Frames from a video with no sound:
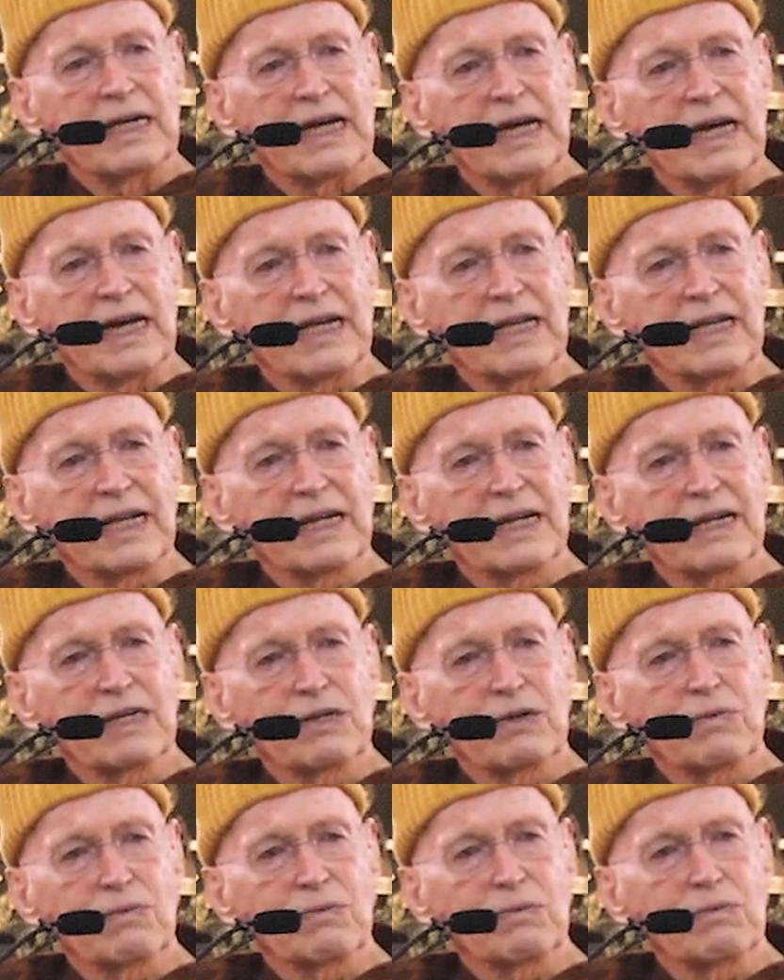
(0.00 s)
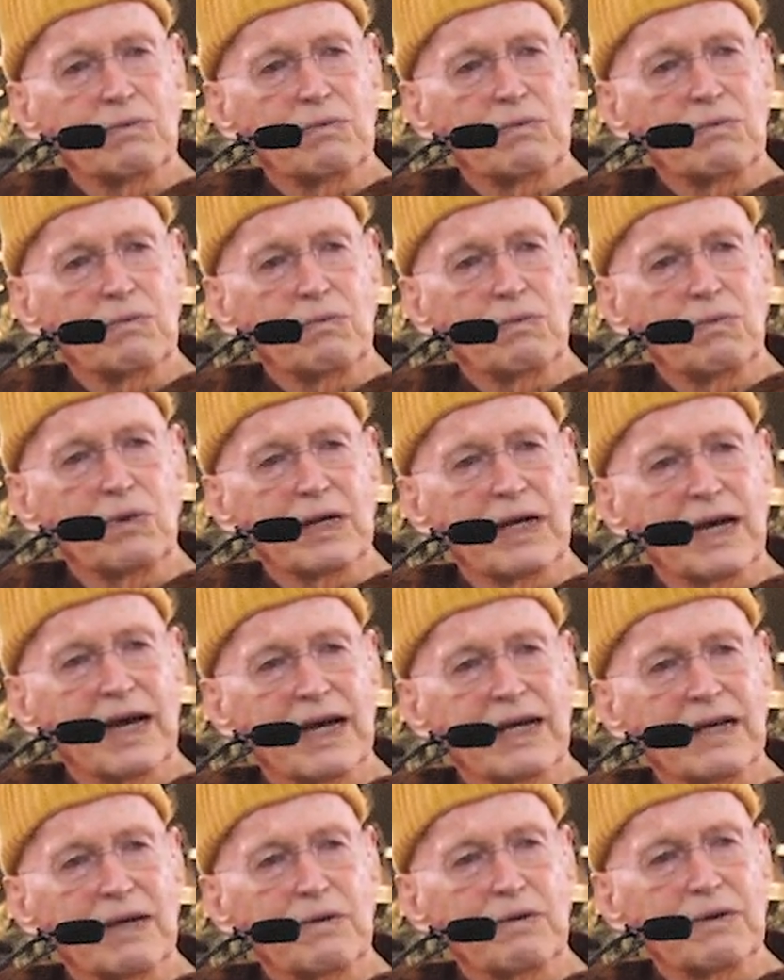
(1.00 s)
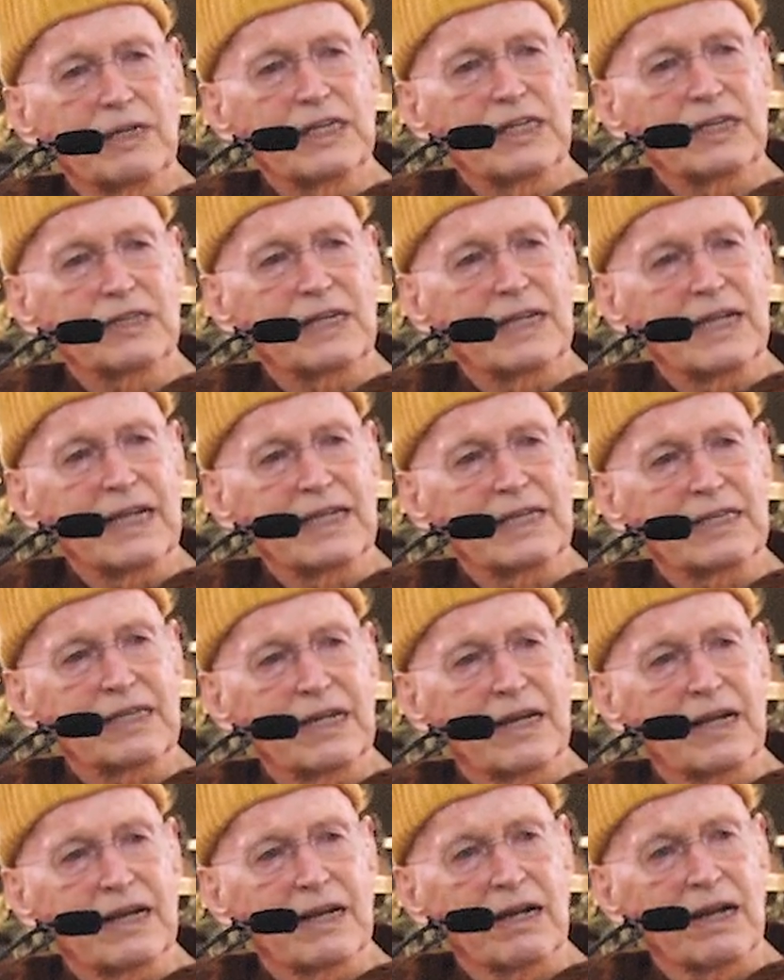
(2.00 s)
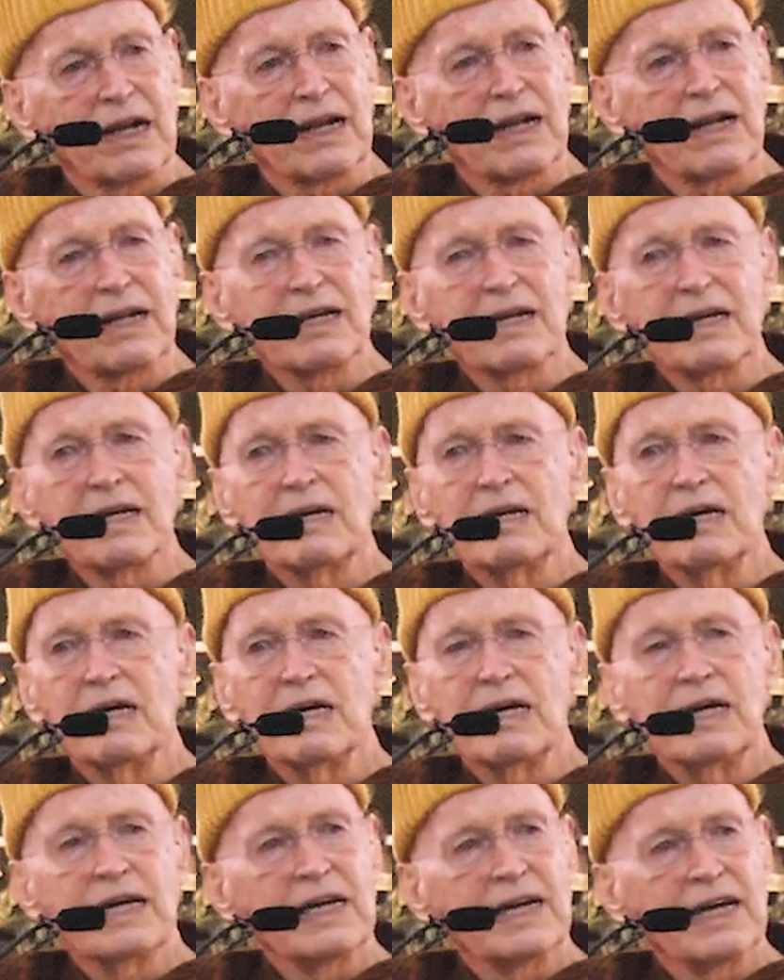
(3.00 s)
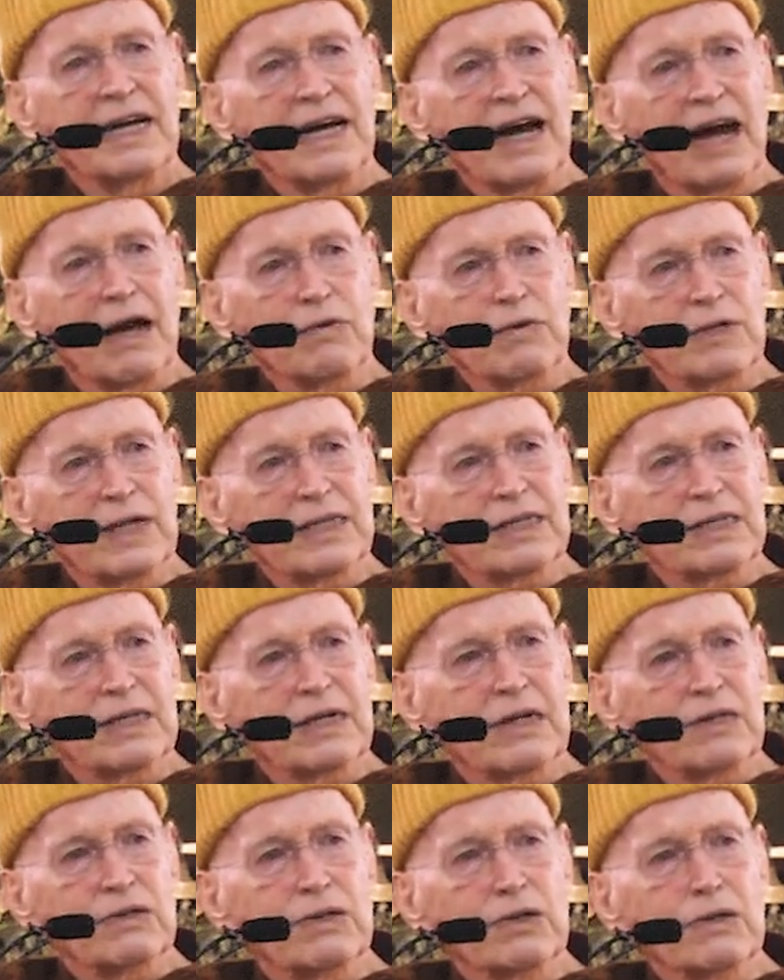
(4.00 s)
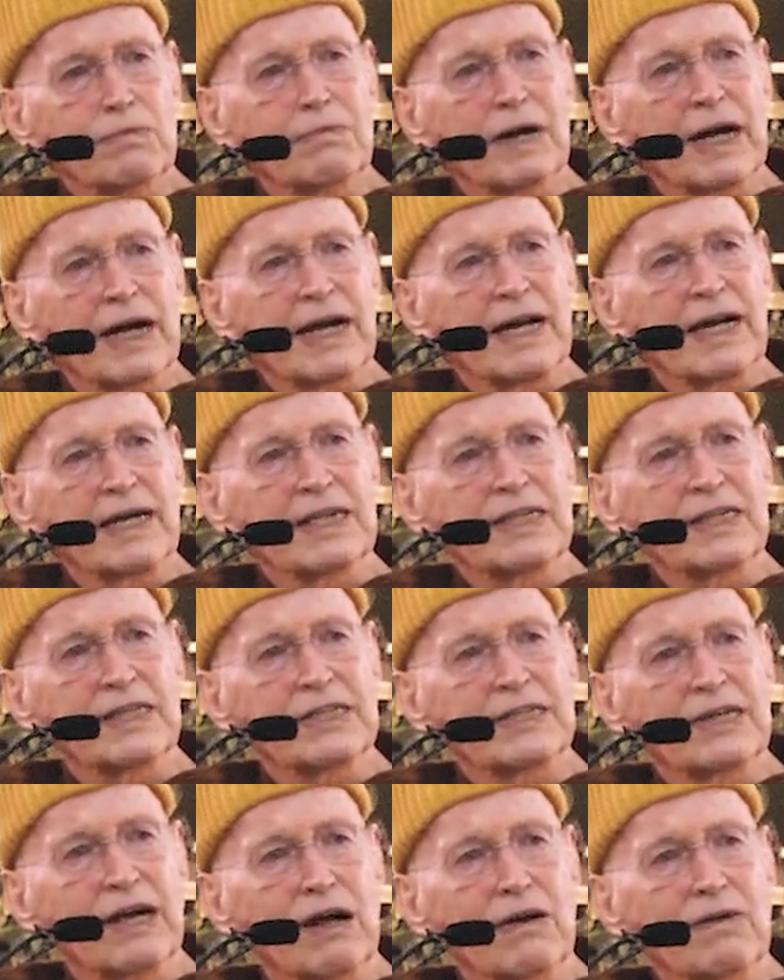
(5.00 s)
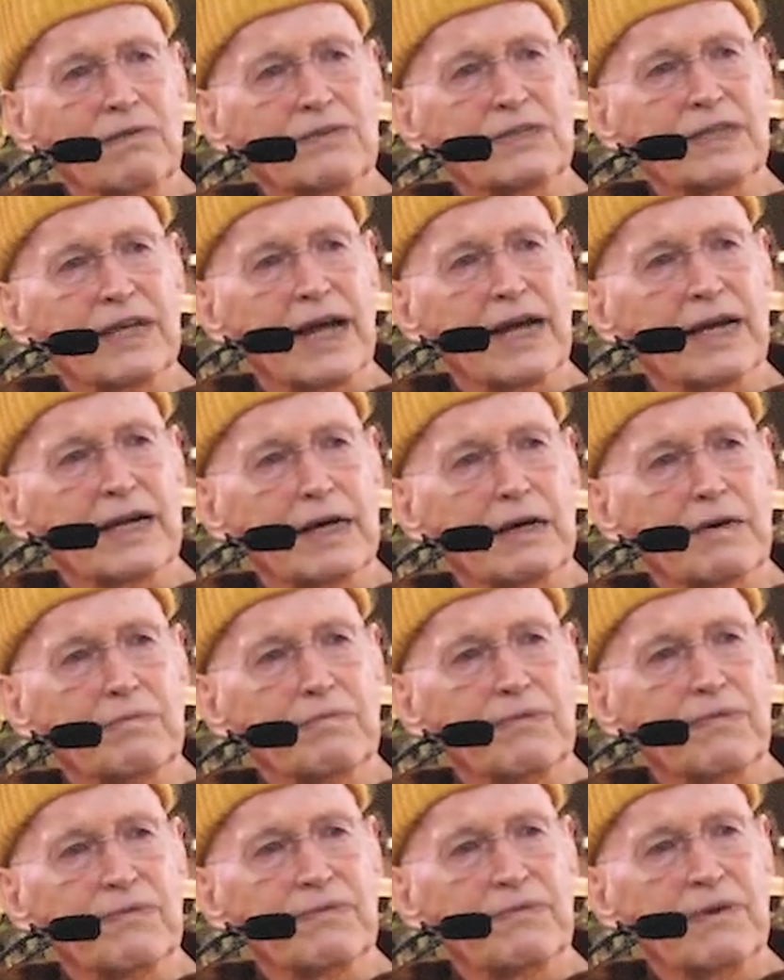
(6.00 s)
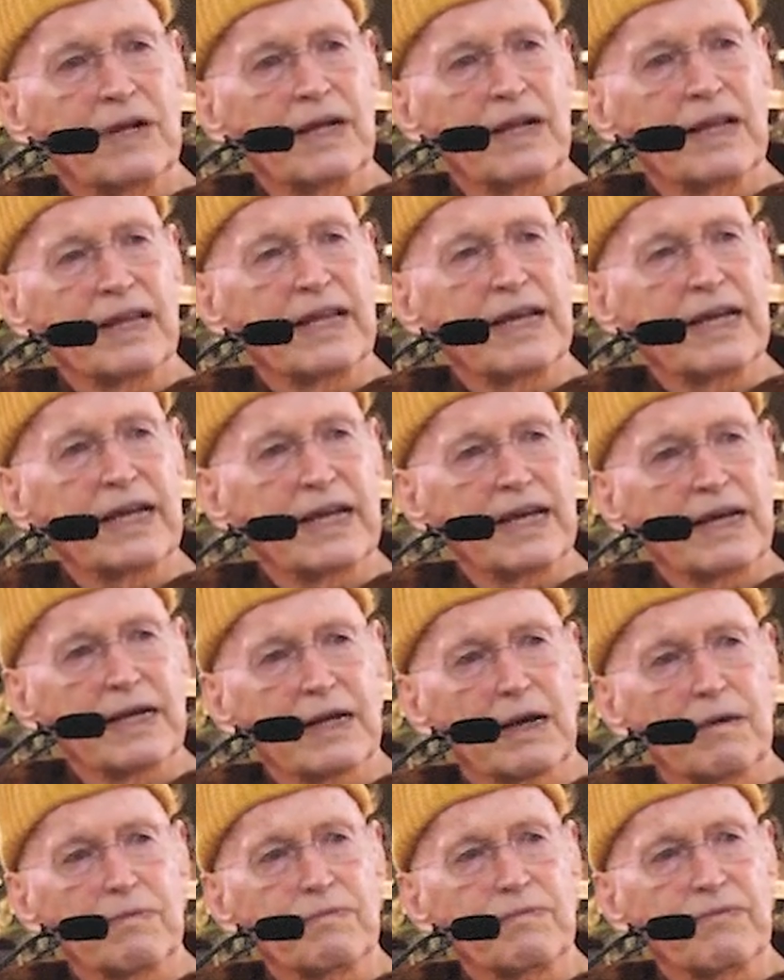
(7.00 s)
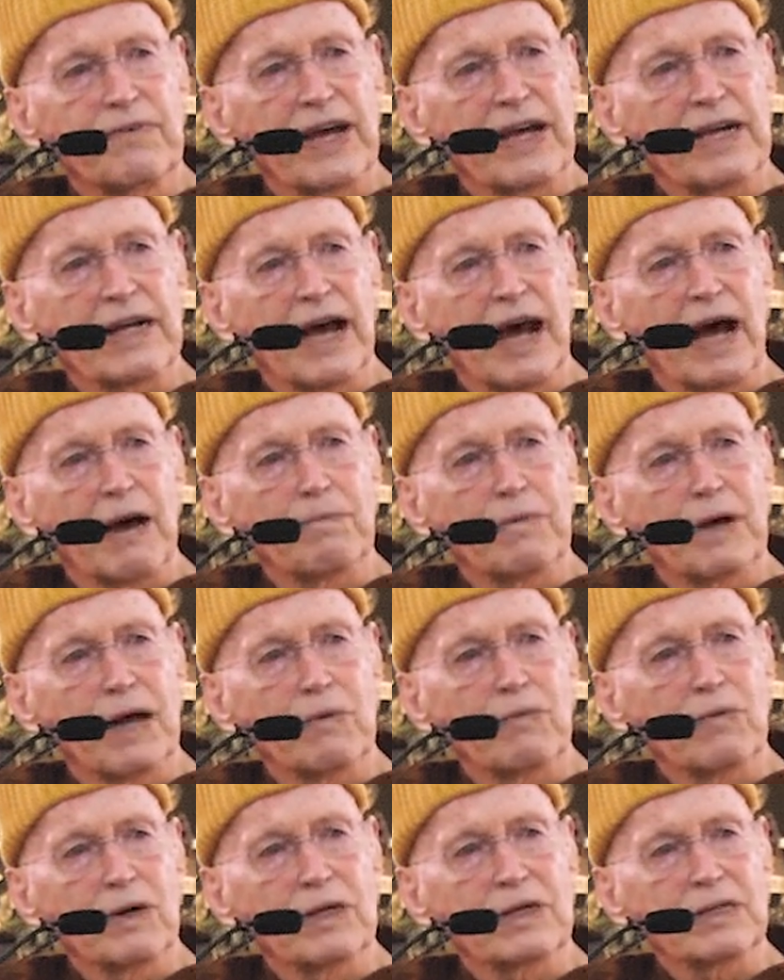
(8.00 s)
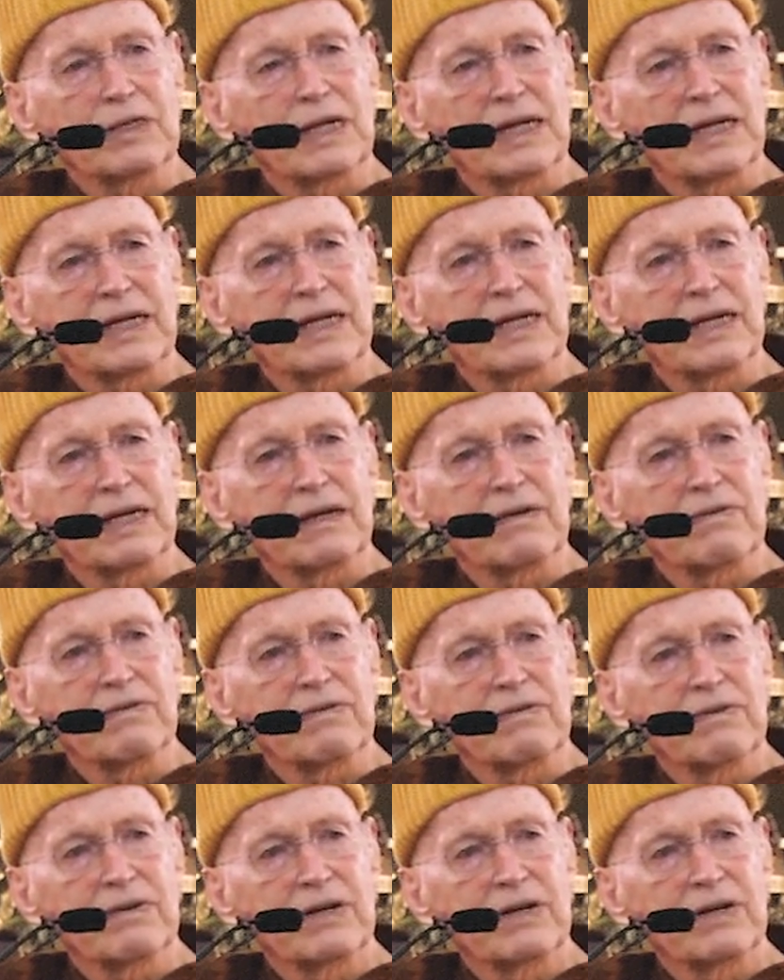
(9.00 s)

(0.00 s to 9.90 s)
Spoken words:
And then when I just listened, I listened to myself saying, I'm thinking I'm fed up, I want to leave.